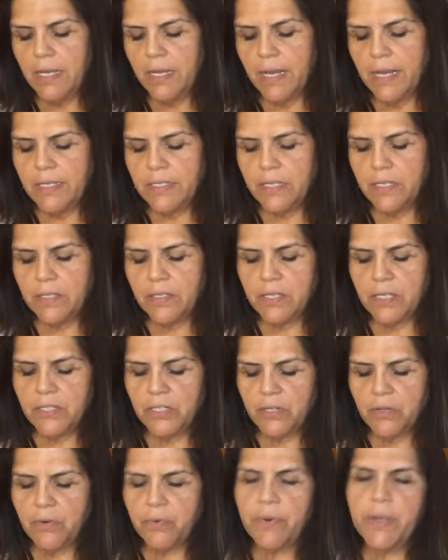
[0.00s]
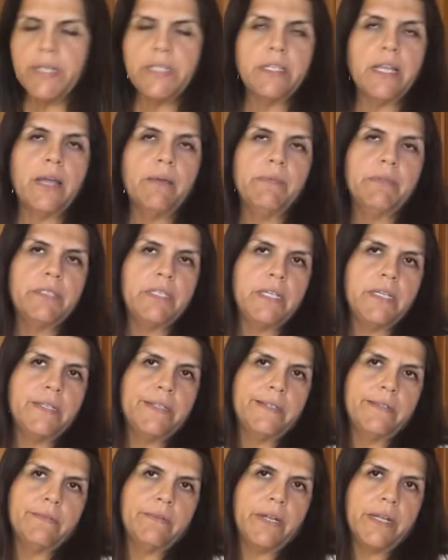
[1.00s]
Guys, this is such a great time of
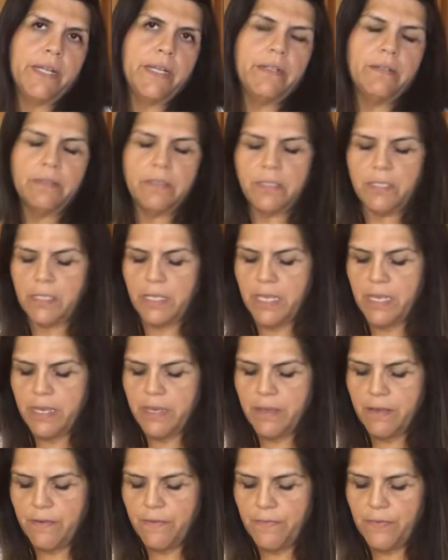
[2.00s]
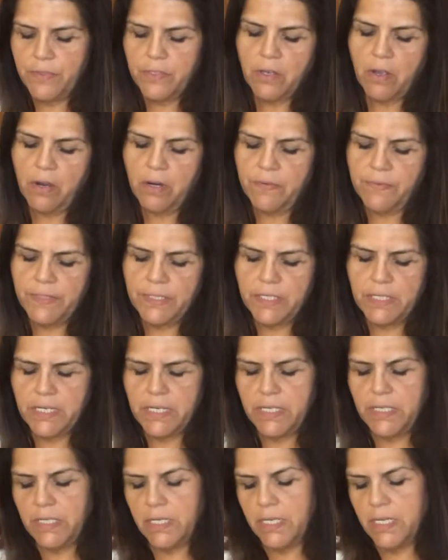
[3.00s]
season, right? To give. It's harvest
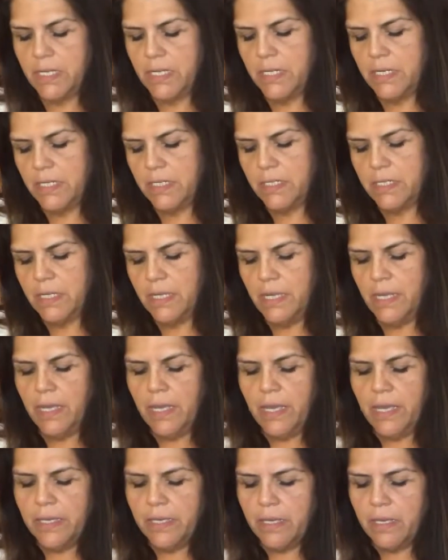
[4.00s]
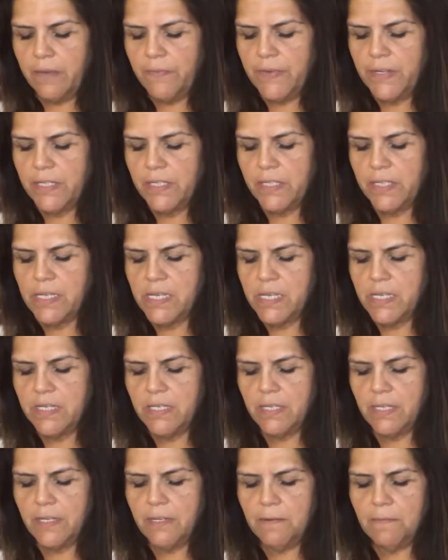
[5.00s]
season, it's giving
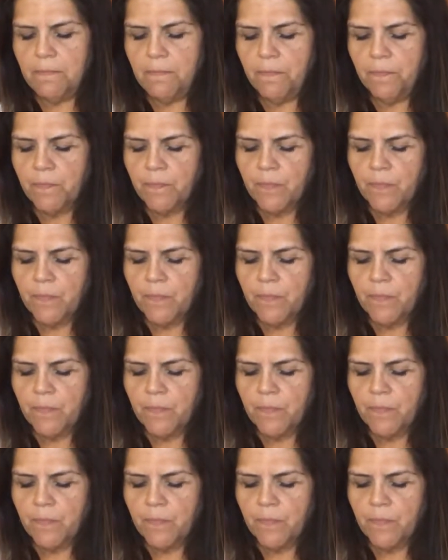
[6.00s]
season.